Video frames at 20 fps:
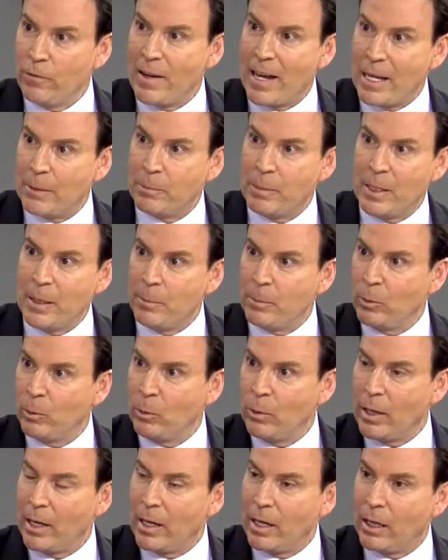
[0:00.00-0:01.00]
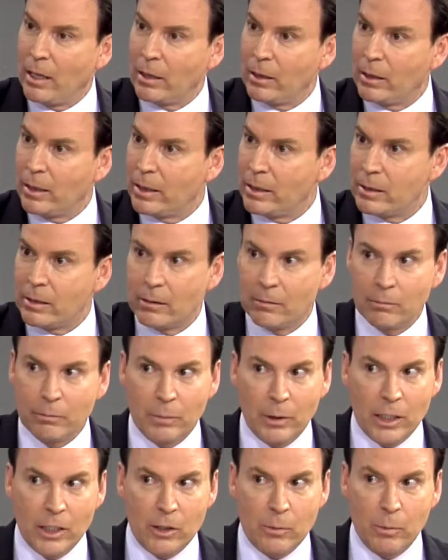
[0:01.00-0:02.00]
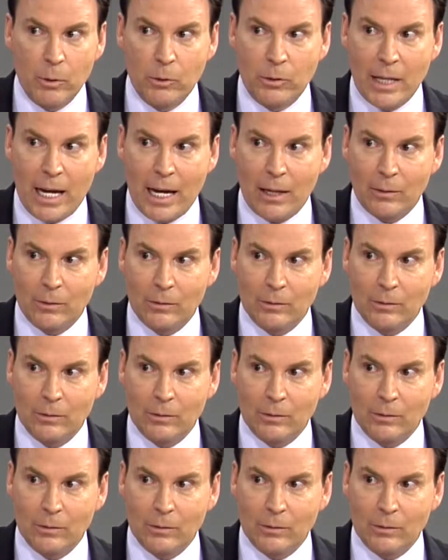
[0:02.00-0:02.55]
We've had people where it's pretty smoothed out?